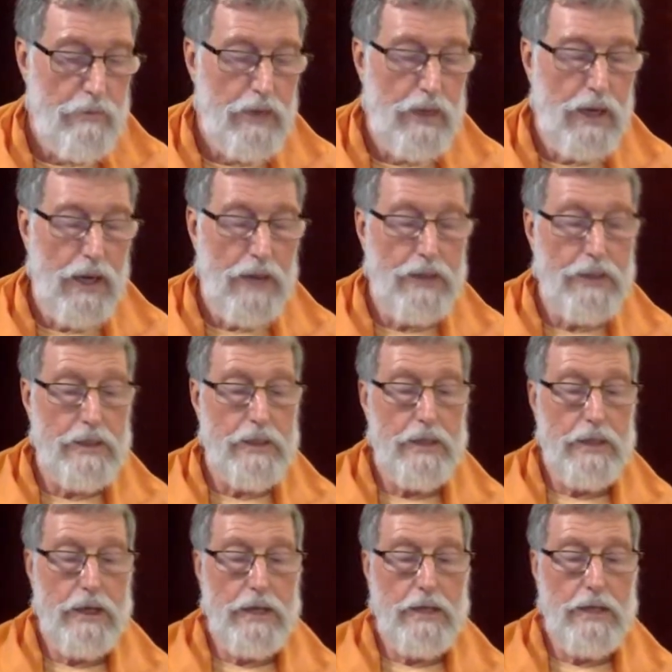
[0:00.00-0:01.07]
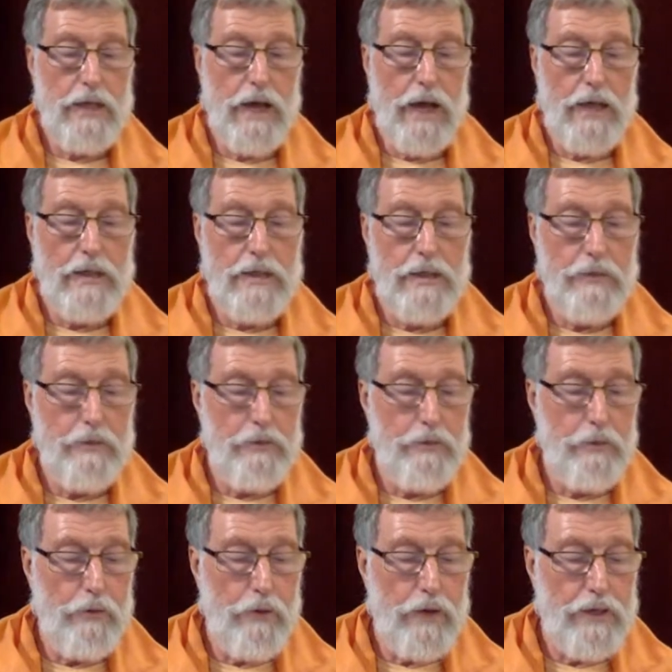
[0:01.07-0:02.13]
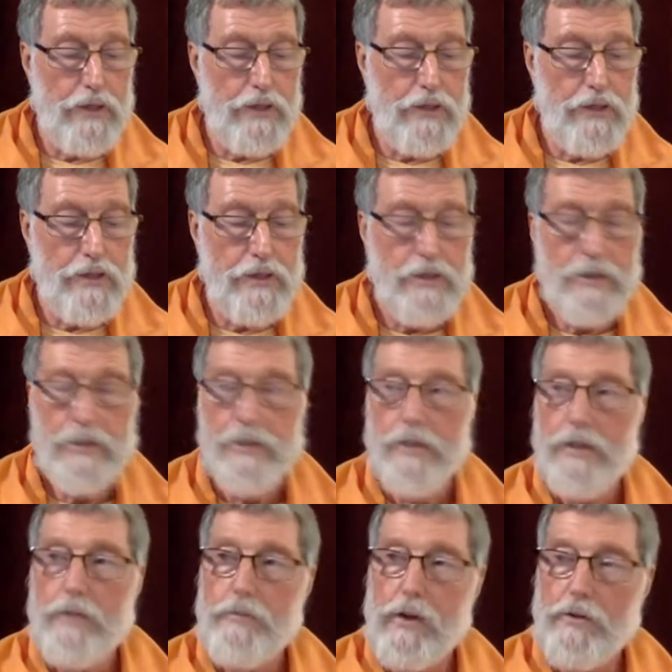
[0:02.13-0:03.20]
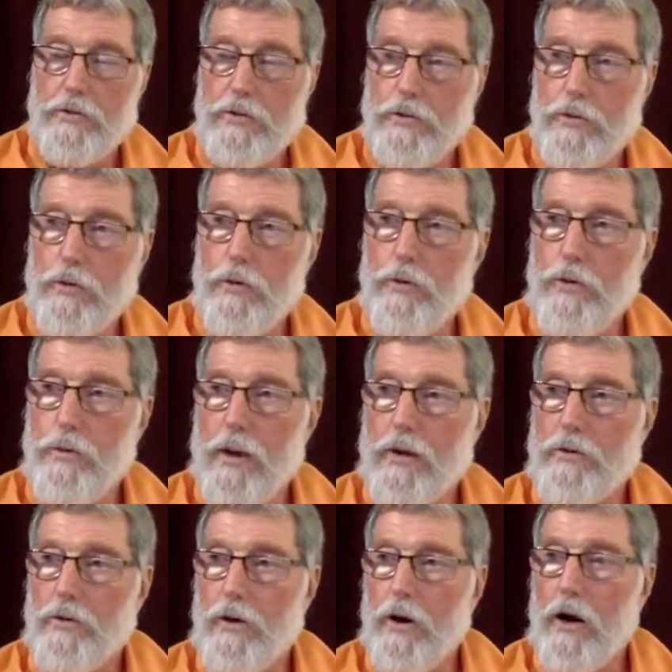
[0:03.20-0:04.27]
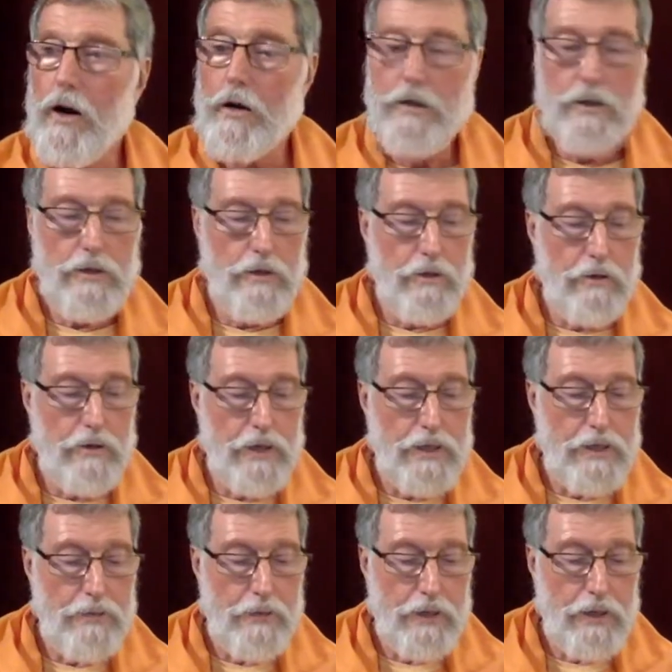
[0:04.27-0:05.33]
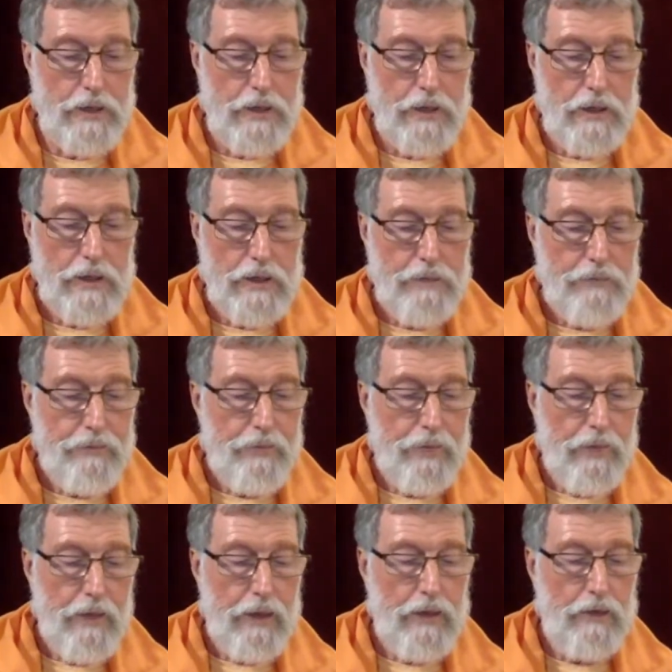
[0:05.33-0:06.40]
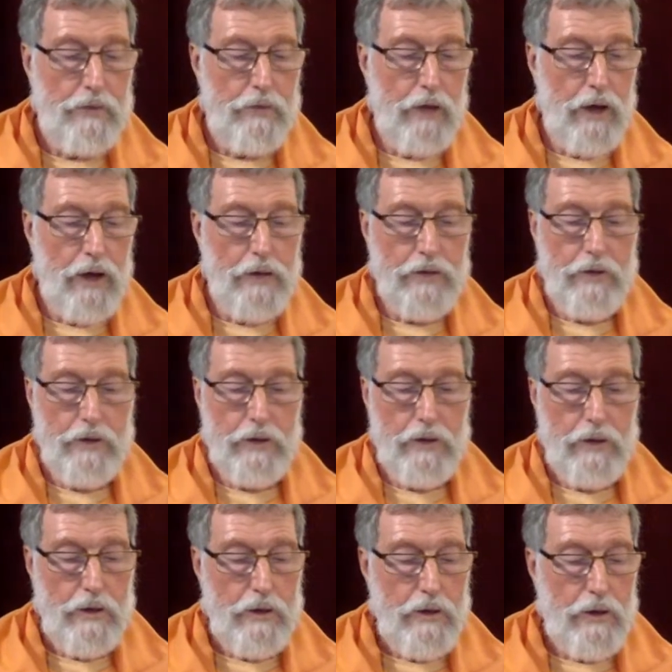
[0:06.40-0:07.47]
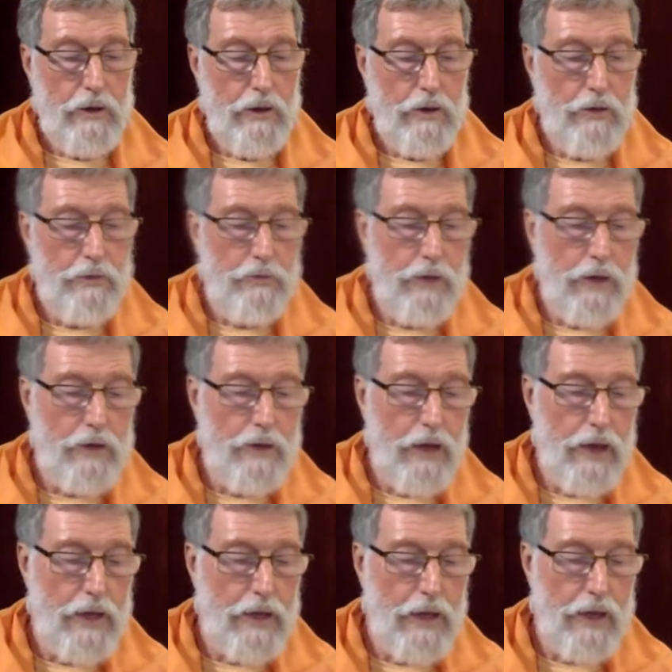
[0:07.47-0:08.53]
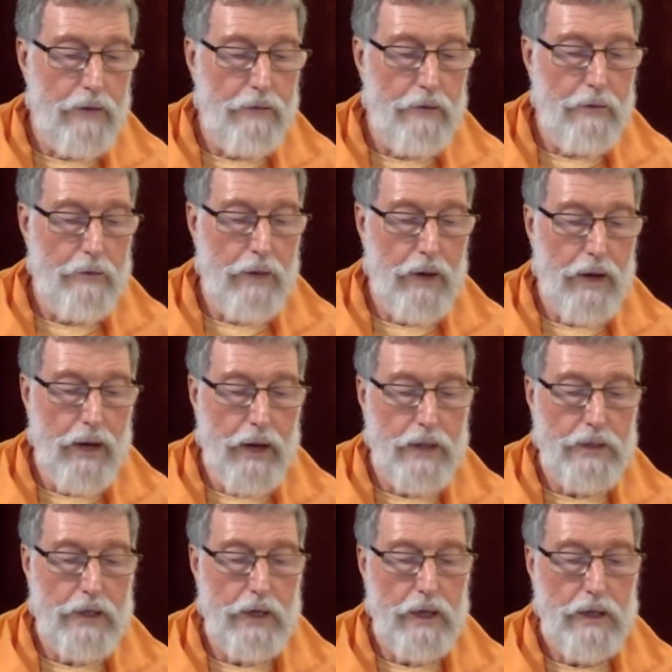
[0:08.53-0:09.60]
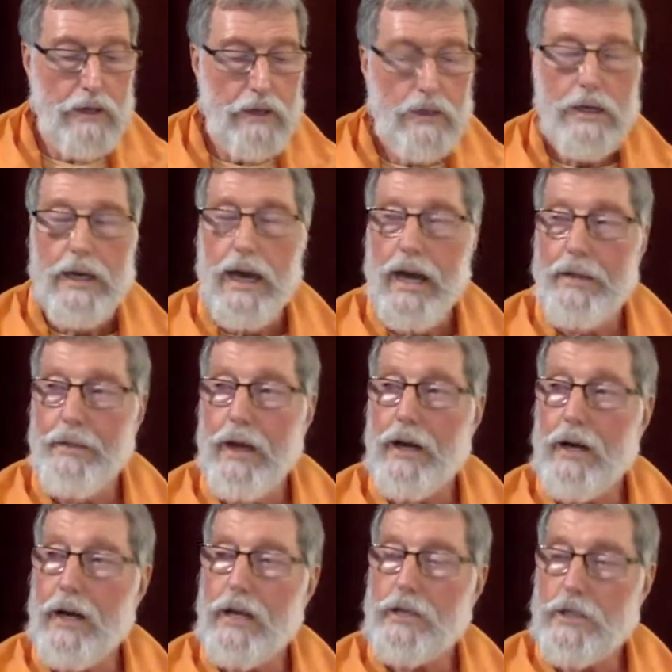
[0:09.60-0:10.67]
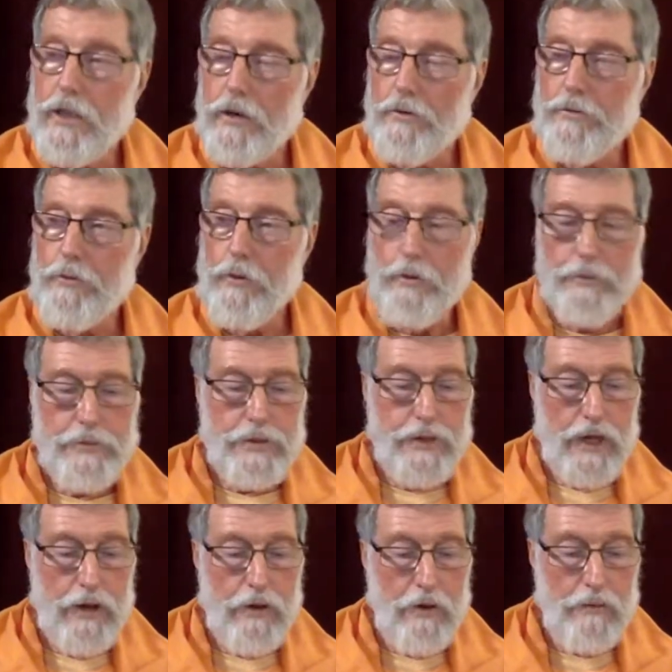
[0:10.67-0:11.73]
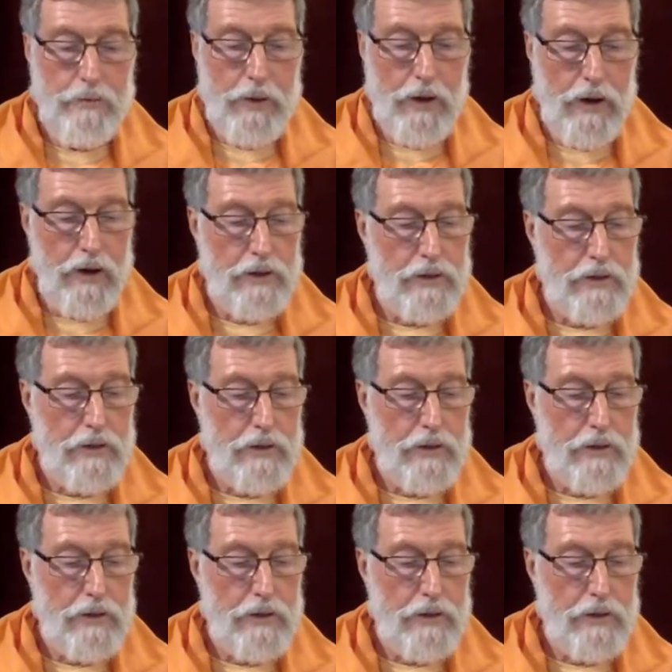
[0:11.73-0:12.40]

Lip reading: And the sannyasin asked him a few questions about soul, about God, and all the rest of it. And the Vyata gave him a lecture, and that lecture forms now a part